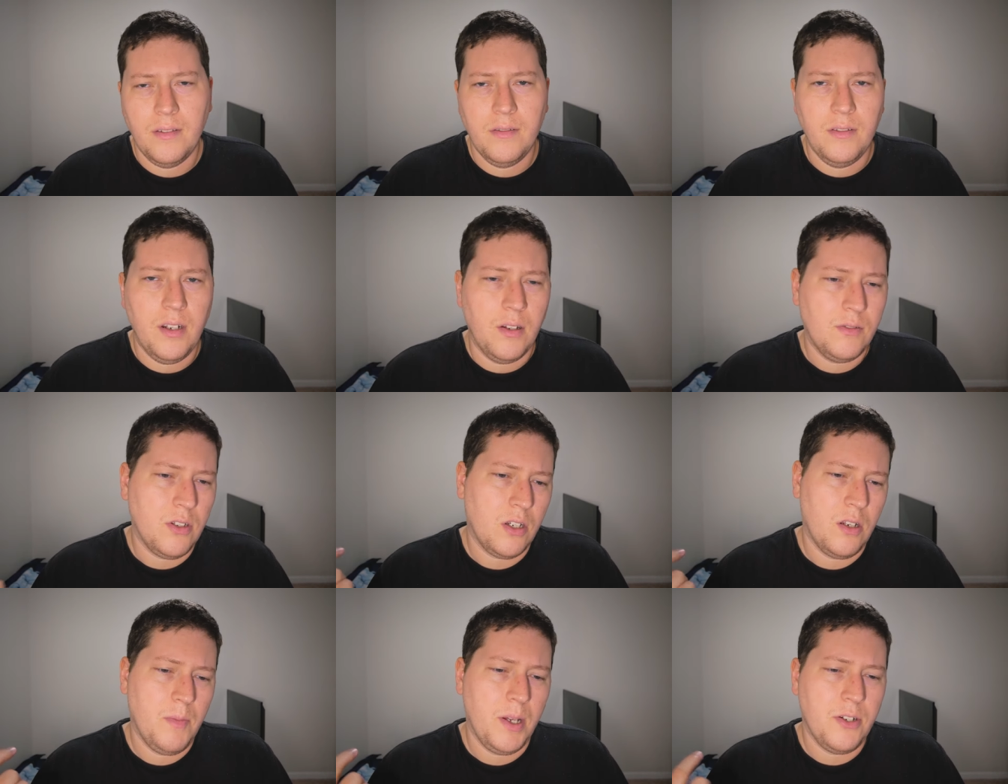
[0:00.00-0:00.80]
you know,
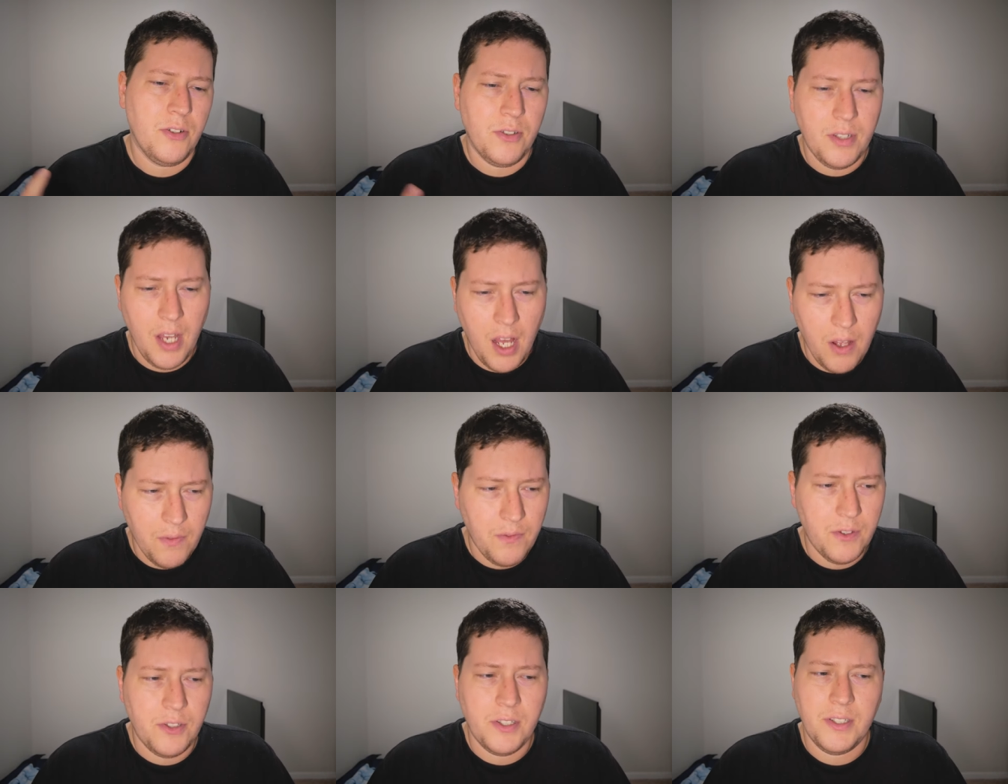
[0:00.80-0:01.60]
talking about
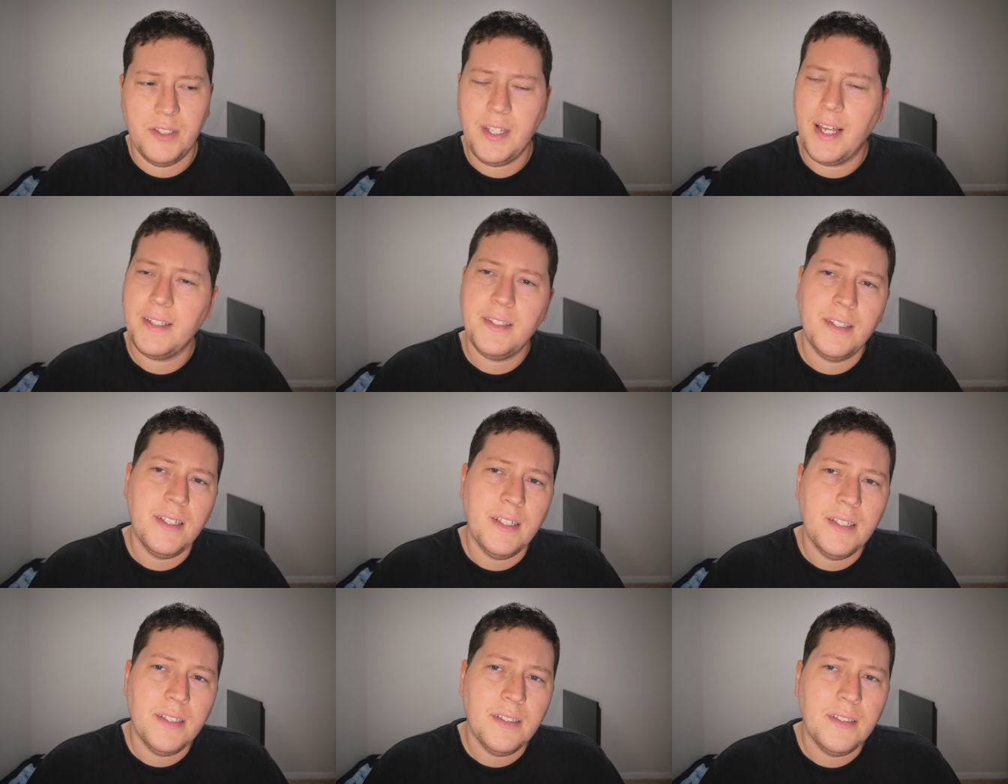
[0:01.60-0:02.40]
yourself, your
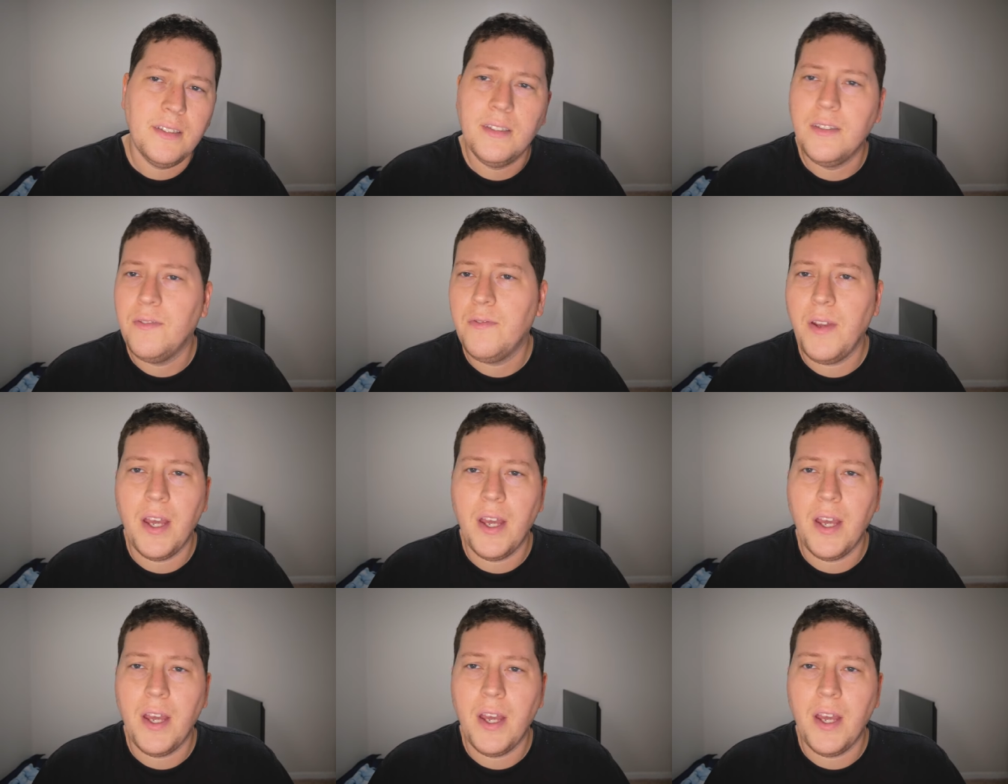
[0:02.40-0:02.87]
successes,